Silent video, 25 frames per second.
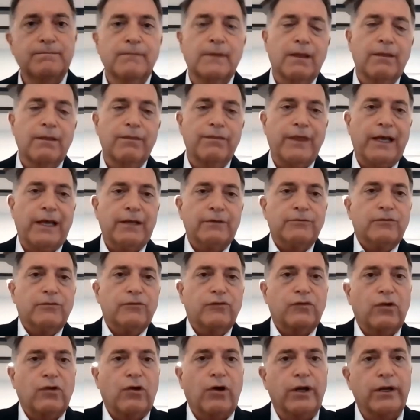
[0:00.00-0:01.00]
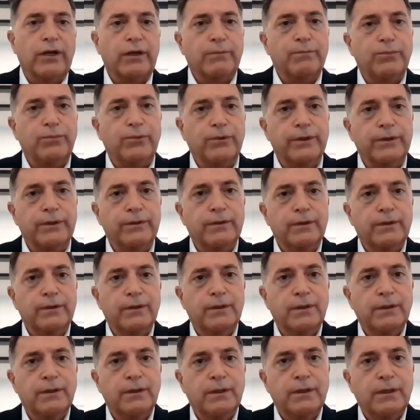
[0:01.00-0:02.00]
That's a starting point.
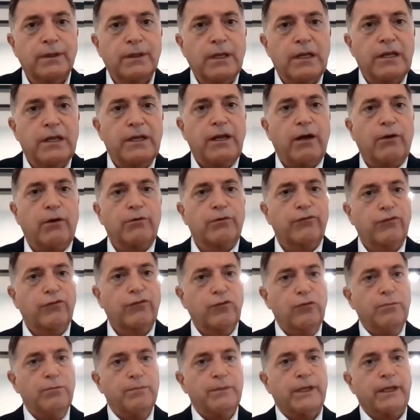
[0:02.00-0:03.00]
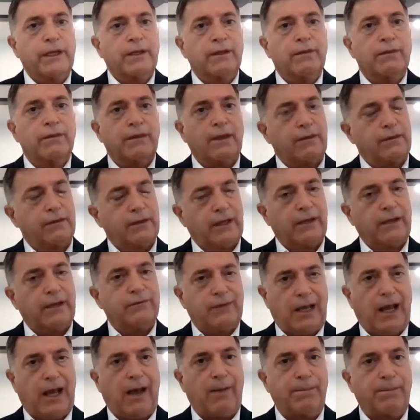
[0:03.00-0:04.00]
Now, assuming that that's
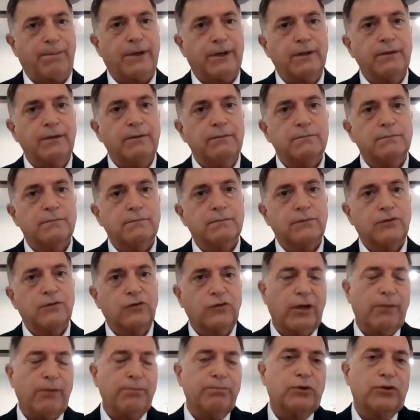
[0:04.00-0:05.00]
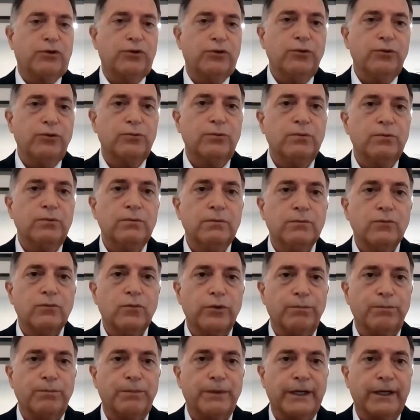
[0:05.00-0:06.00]
happening, step 2 would
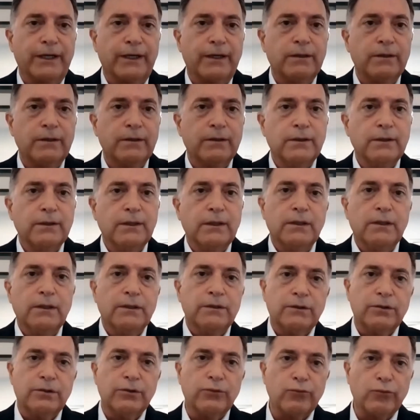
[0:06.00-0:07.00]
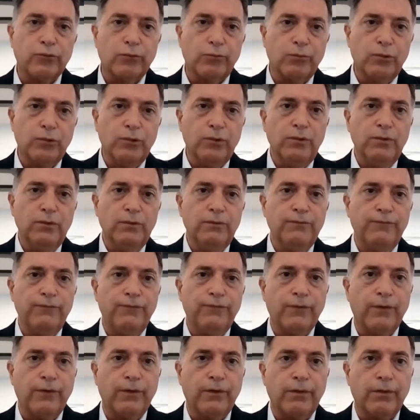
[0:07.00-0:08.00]
be to remove
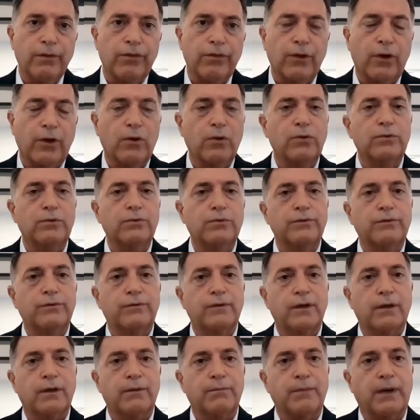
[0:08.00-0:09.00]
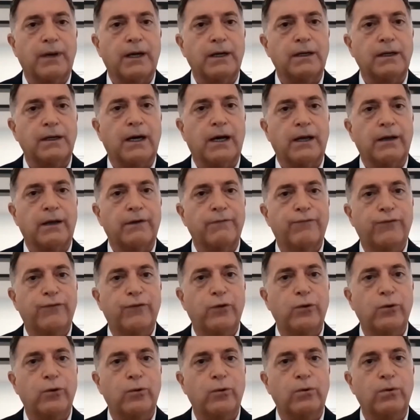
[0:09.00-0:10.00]
those in my life
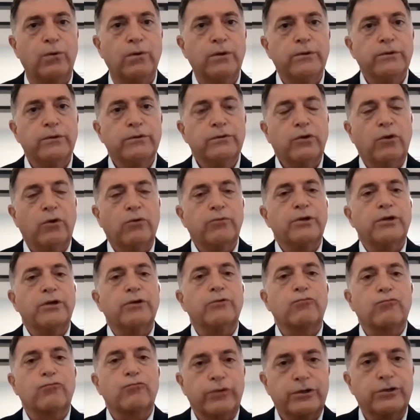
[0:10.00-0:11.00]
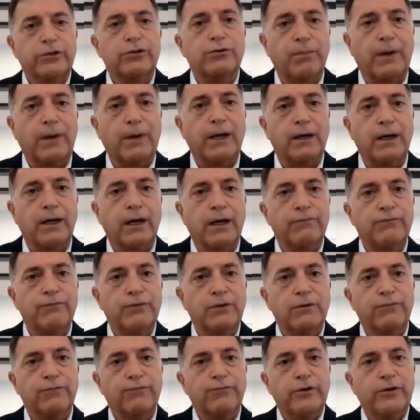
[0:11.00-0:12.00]
who don't enrich my life. You know,
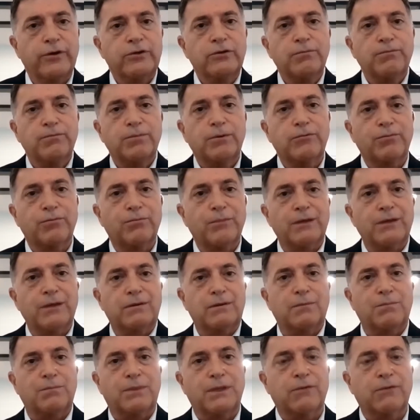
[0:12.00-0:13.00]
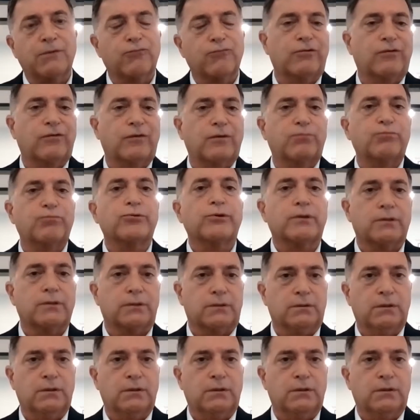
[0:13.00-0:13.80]
friendship is meant to be reciprocal.